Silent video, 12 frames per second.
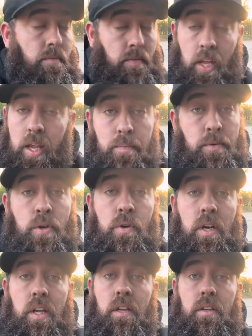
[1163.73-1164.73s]
Keep
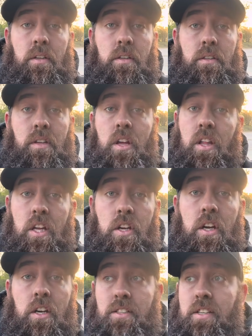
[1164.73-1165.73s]
doing it till it
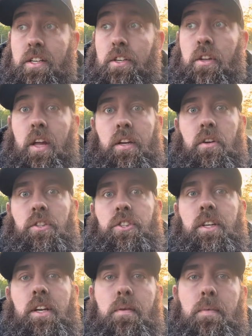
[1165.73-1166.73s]
hooks and you're like, oh
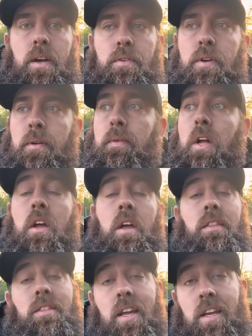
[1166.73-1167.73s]
shit, I'm out of room.
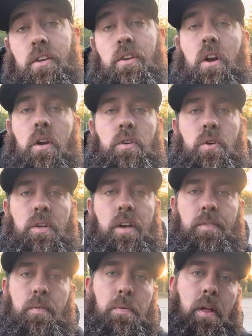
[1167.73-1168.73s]
Then you go to a
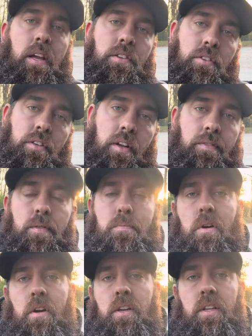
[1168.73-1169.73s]
different place or a different
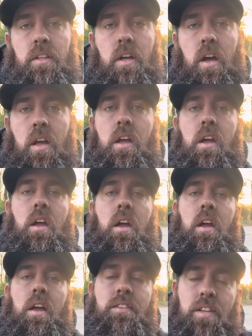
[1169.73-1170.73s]
parking lot
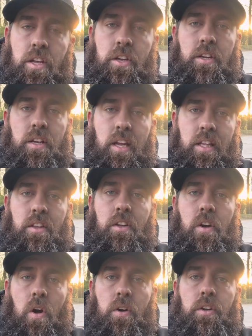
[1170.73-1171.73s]
until you can get the
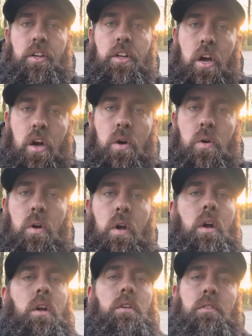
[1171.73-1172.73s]
car to go,
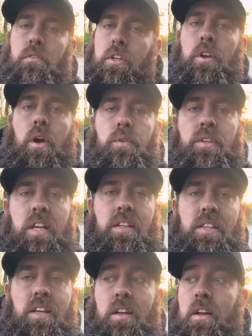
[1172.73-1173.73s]

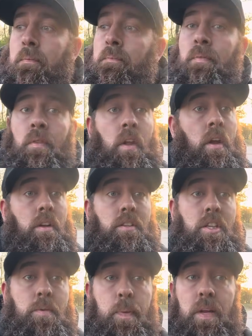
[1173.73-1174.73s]
decent.
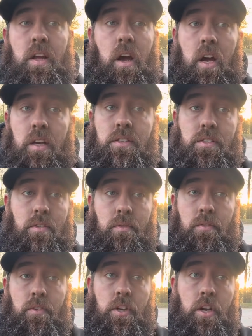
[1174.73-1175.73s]
Just because,
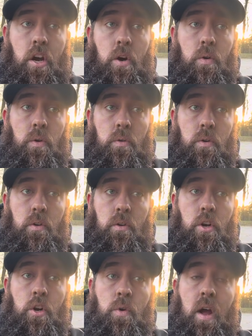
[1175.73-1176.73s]

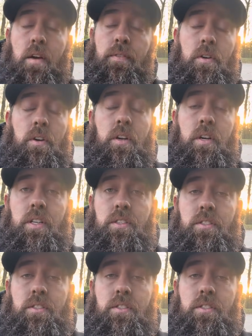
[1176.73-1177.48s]
whoever